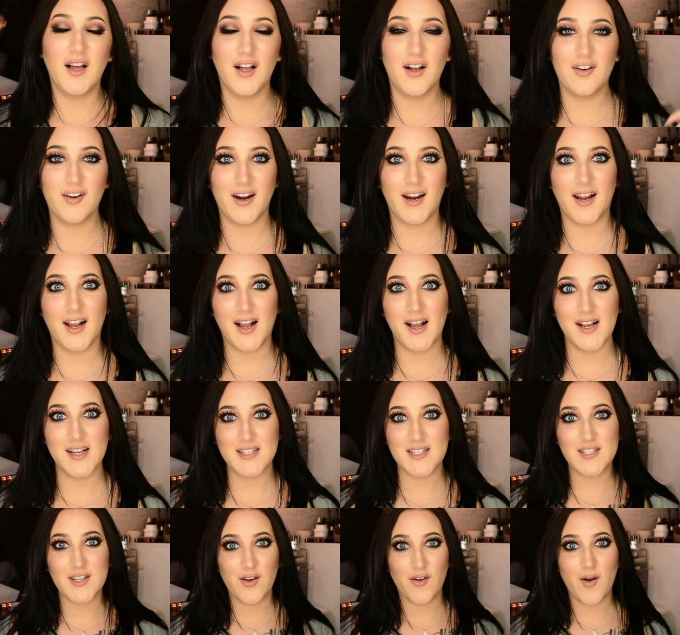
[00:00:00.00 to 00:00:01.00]
Alright
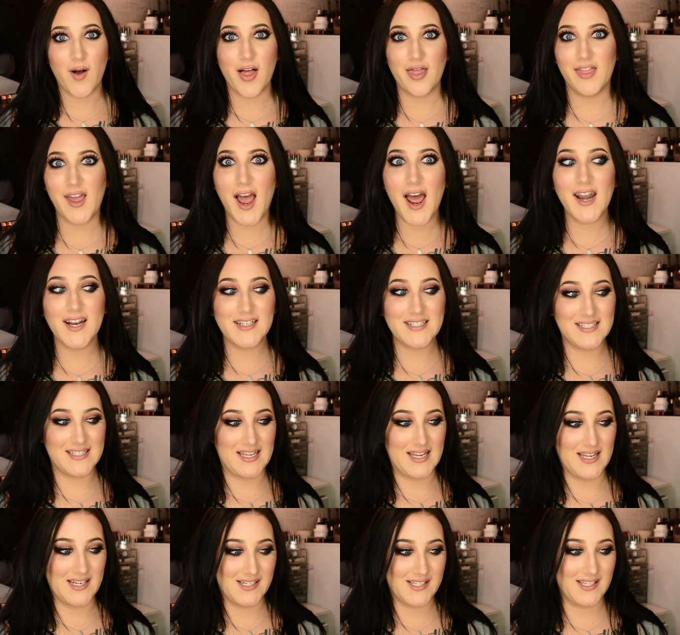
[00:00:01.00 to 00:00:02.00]
guys, so that is
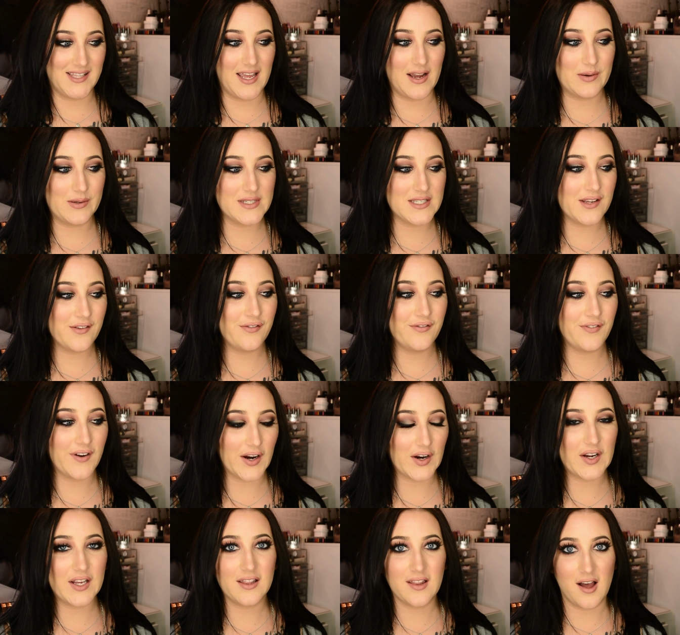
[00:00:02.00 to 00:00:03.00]
it. That was a
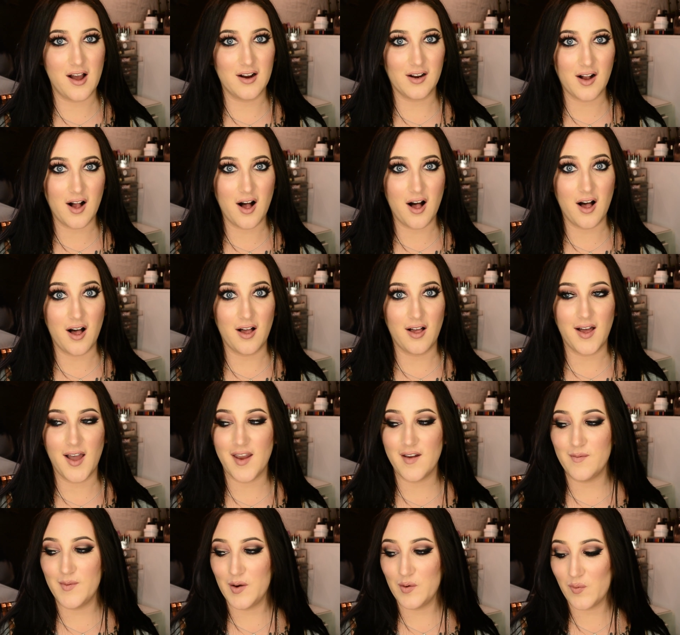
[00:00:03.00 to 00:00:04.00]
very long haul.
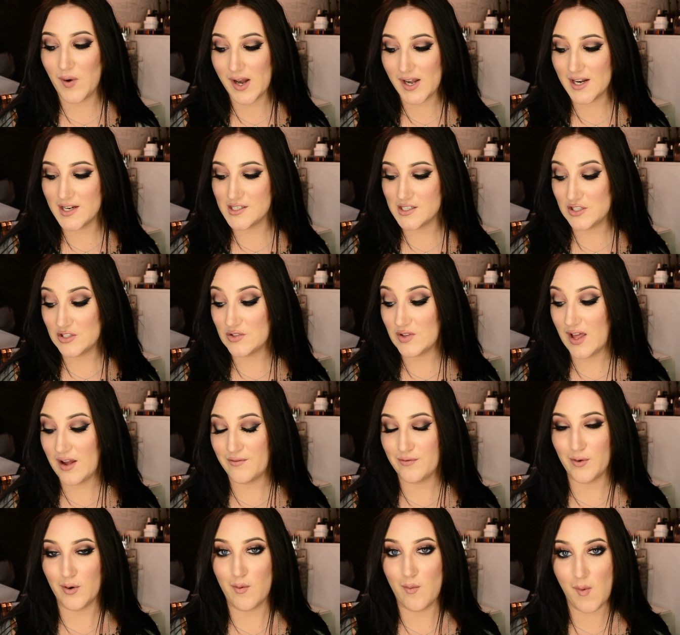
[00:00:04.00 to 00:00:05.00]
I've been waiting to do
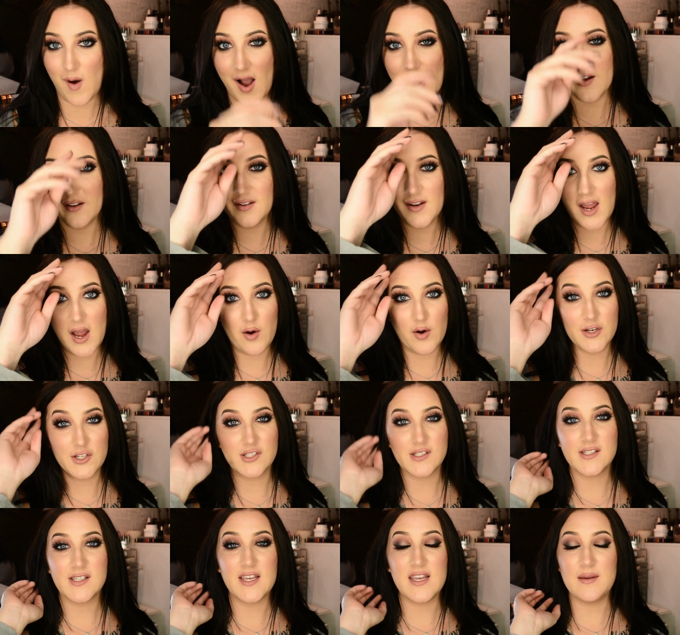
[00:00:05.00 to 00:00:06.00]
that for a while now. I
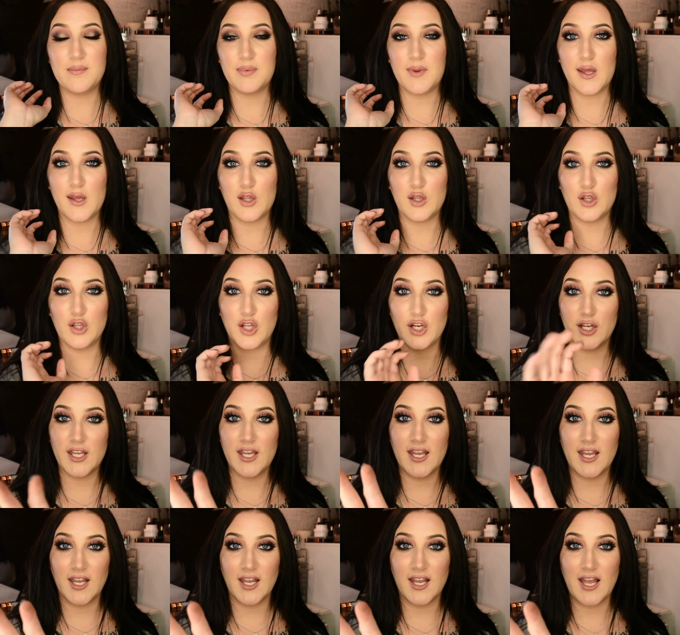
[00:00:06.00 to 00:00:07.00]
just keep like
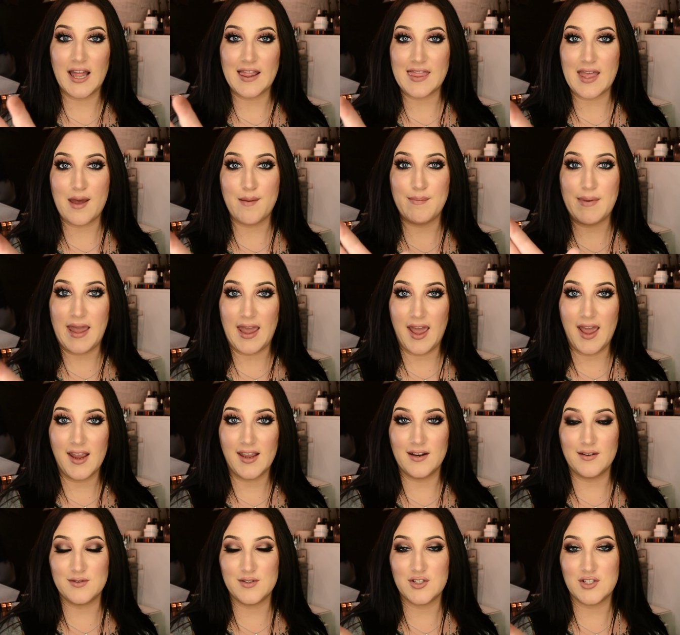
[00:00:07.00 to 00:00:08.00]
looking at that bag
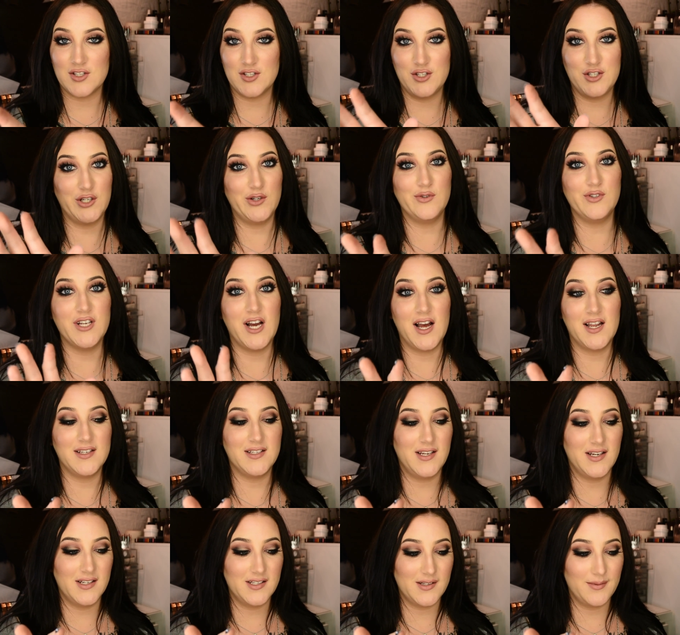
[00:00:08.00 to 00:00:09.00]
and it was just too
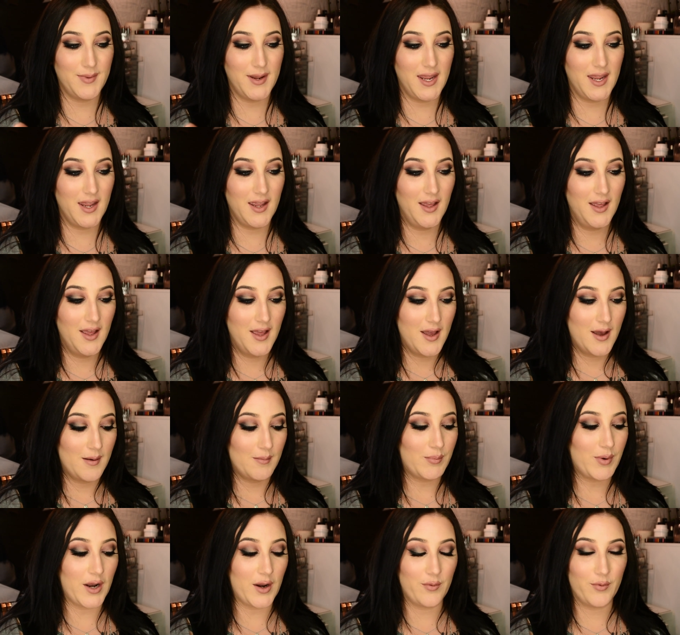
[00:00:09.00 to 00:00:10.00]
daunting to me,
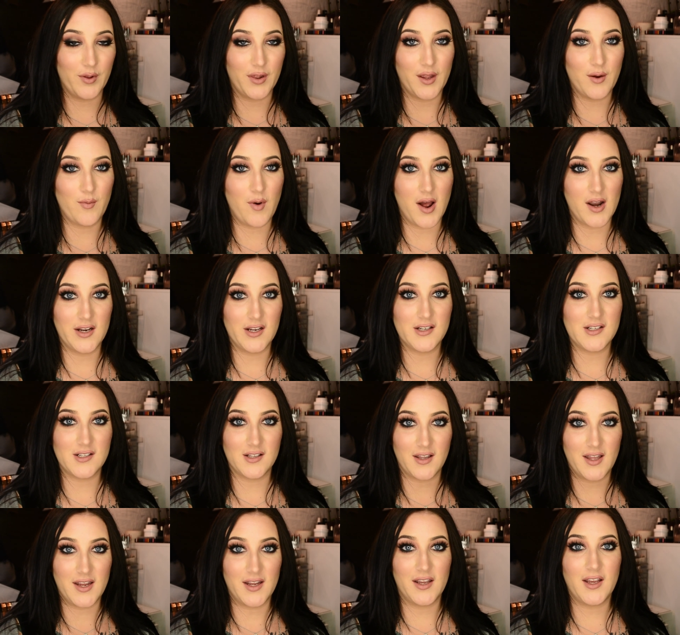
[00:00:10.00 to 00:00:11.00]
but I really wanted
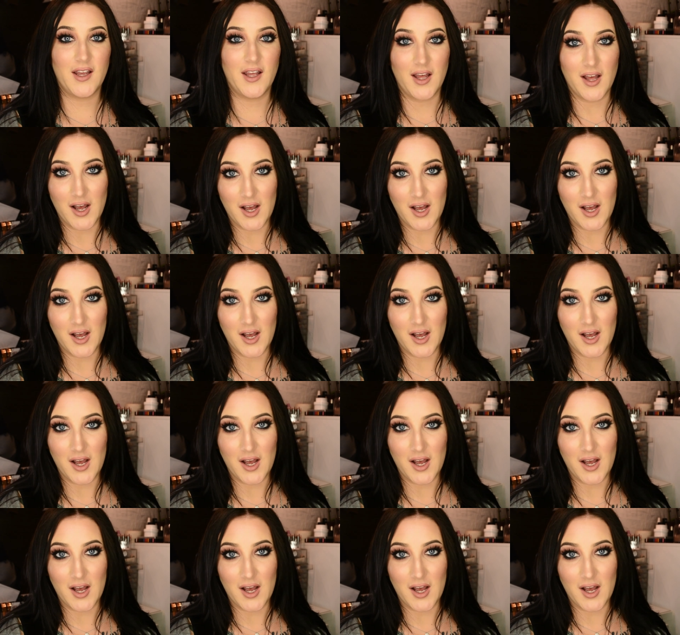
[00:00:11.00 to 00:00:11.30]
to like